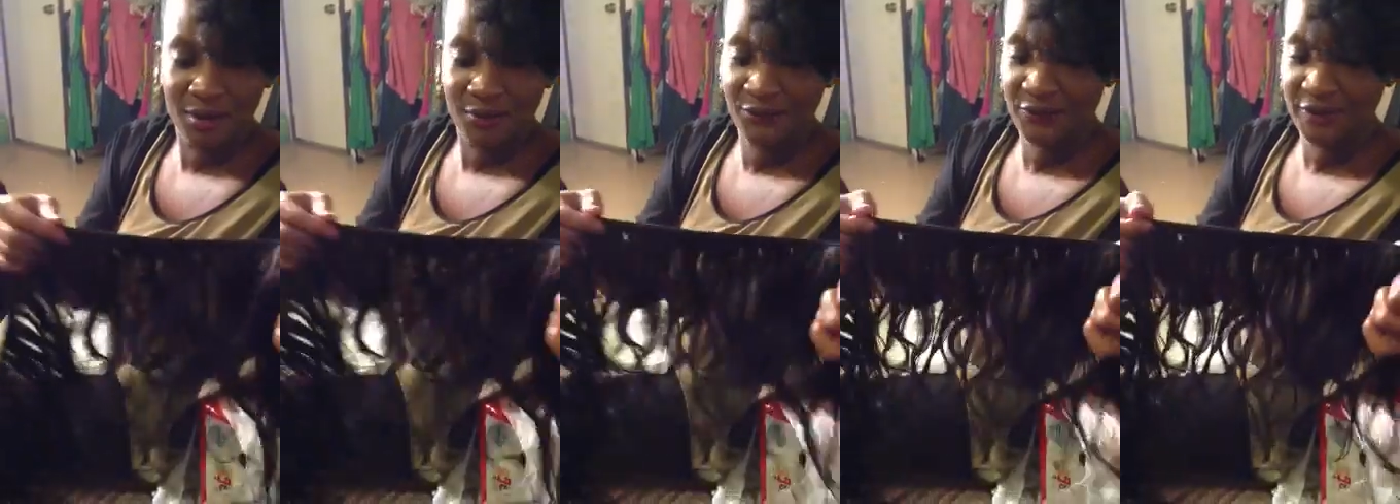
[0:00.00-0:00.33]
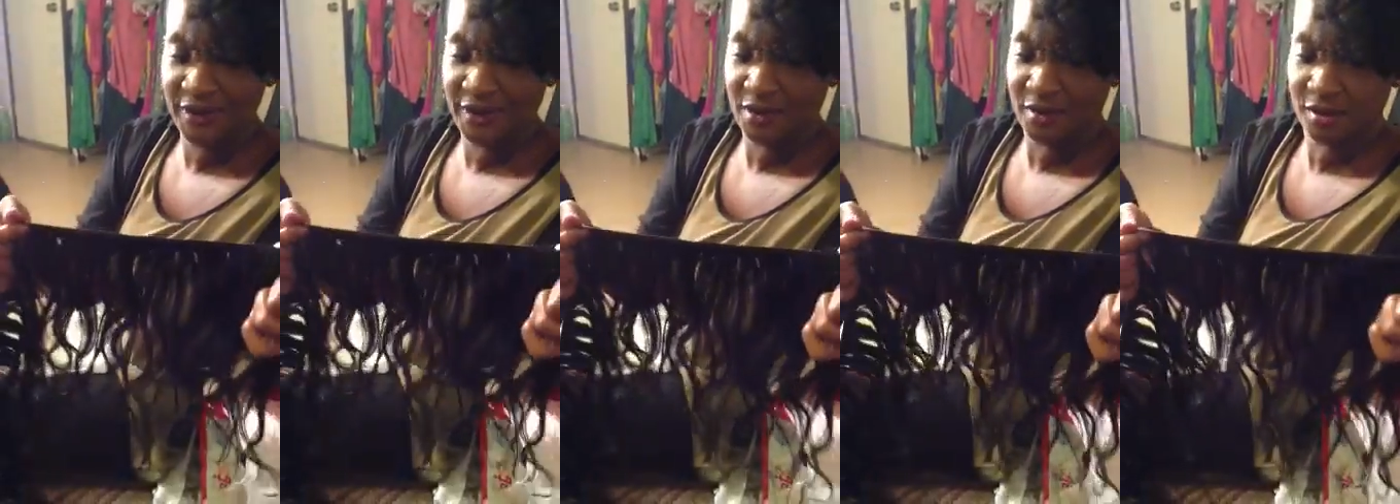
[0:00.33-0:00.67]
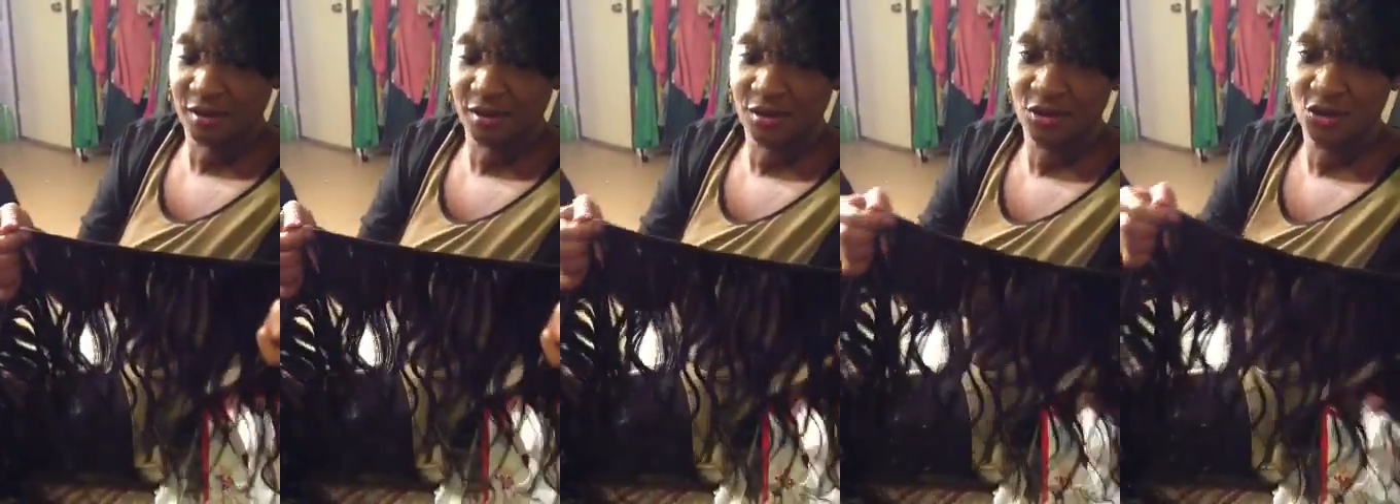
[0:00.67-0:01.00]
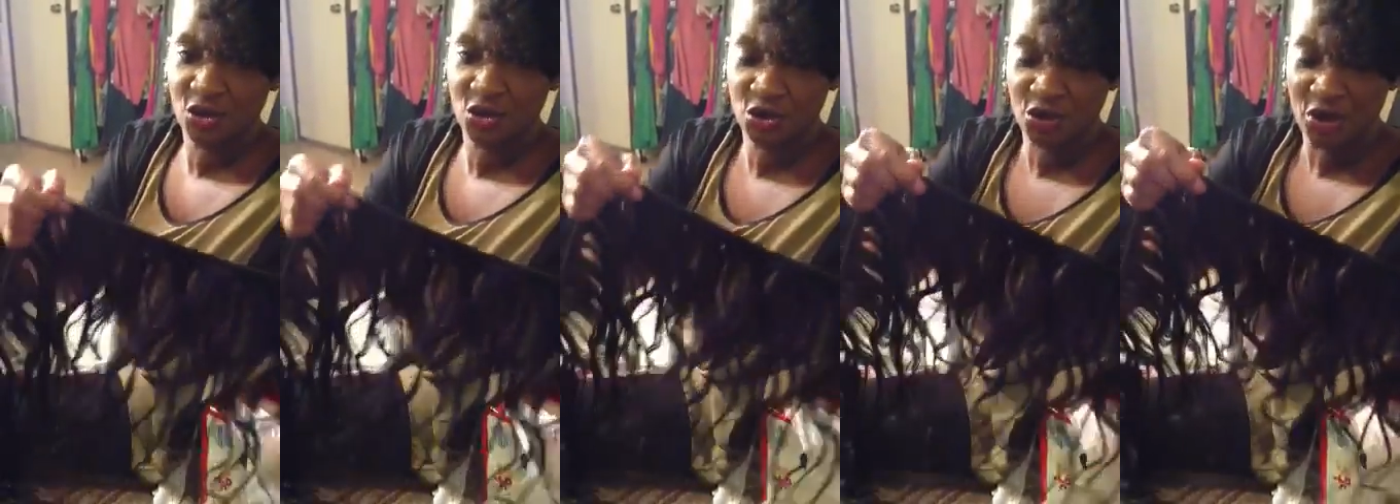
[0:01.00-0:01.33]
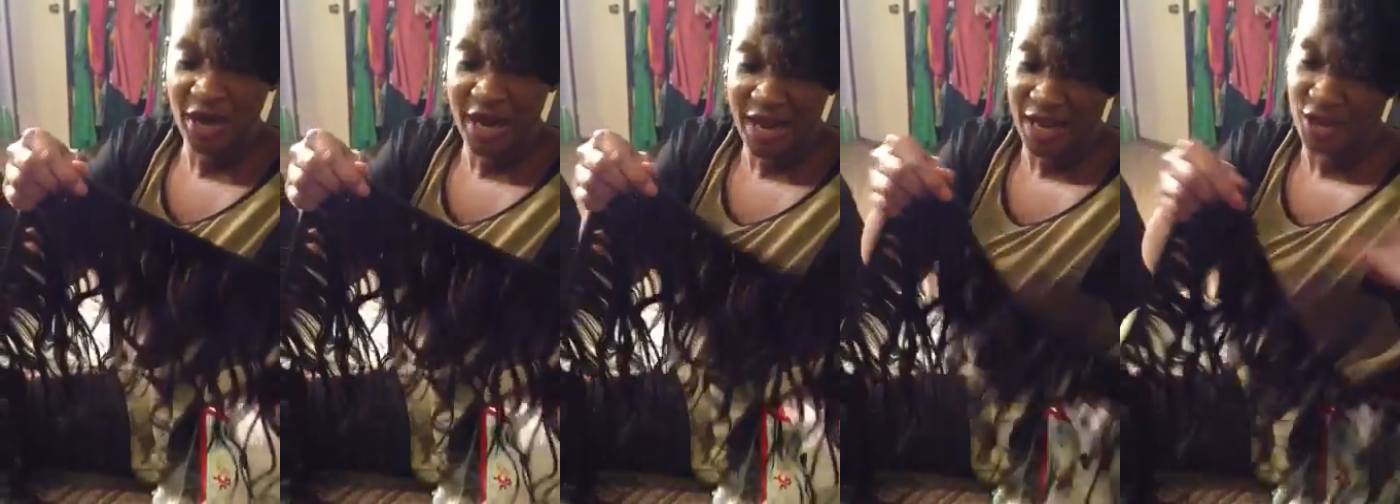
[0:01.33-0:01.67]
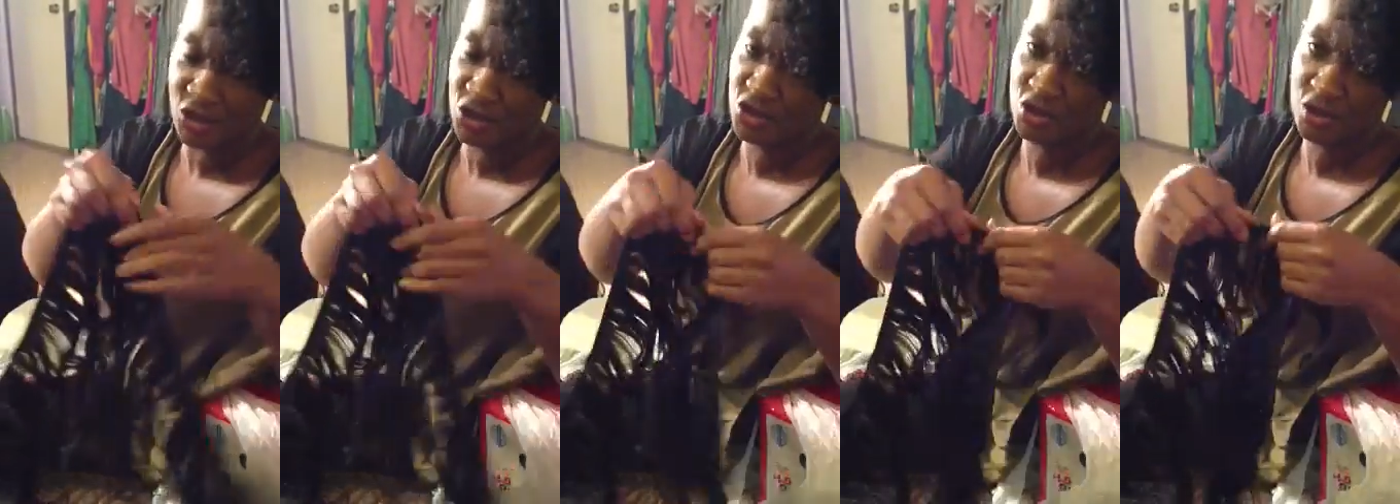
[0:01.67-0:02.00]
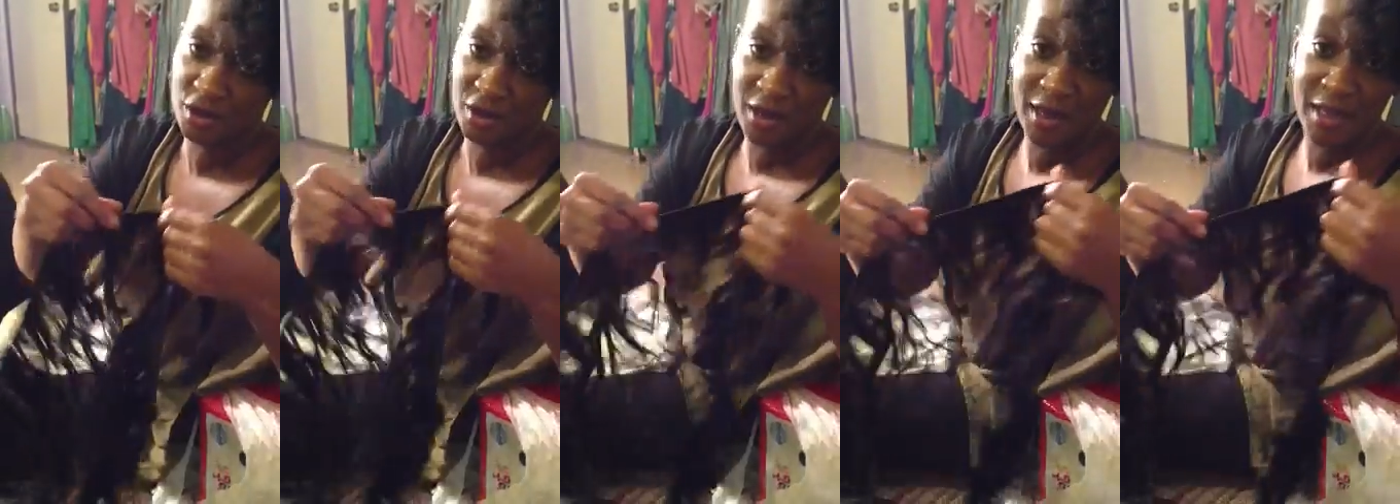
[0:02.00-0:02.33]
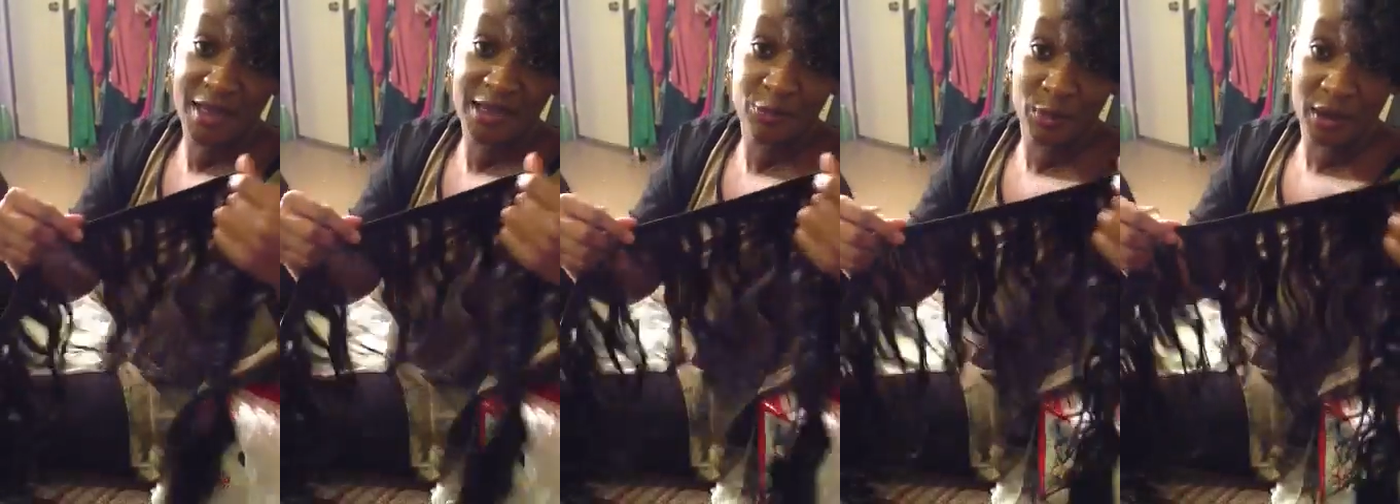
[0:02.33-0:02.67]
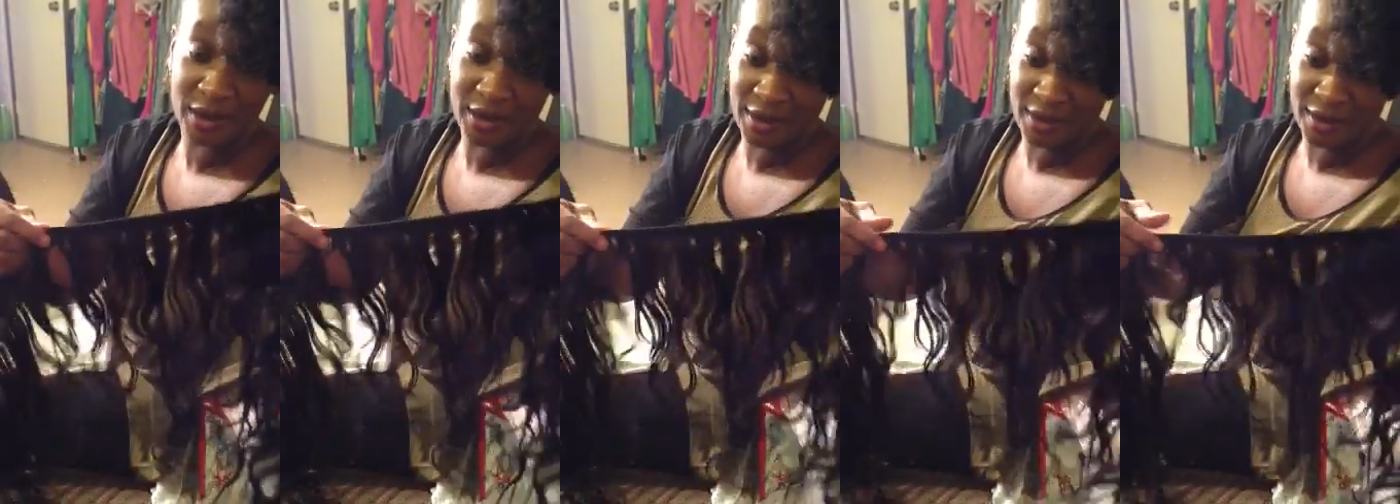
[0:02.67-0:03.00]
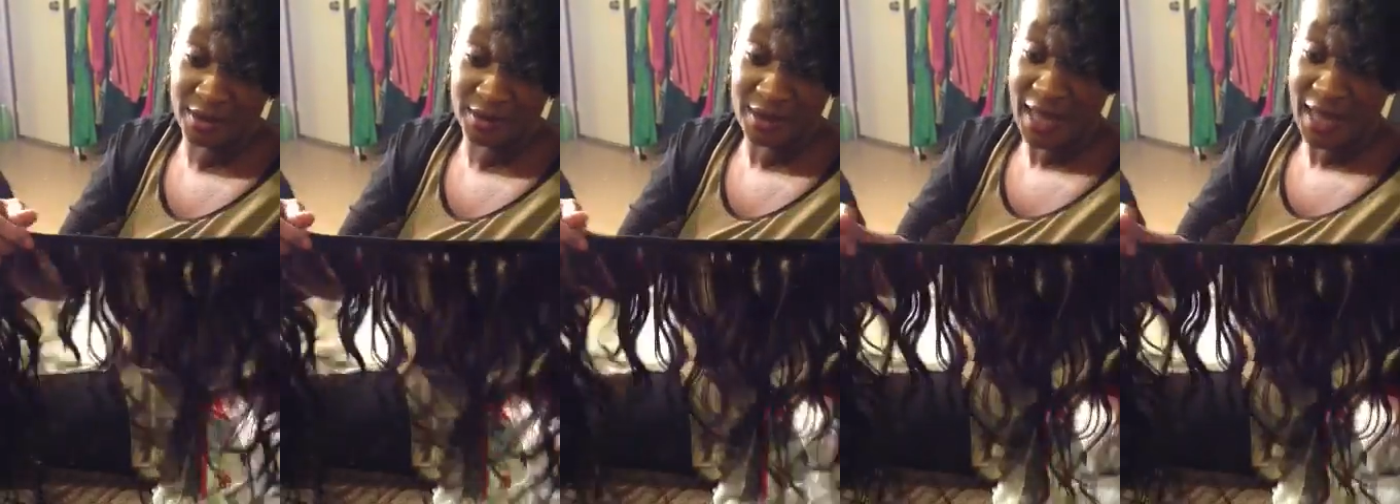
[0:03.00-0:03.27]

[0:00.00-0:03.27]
for this trash is what it is.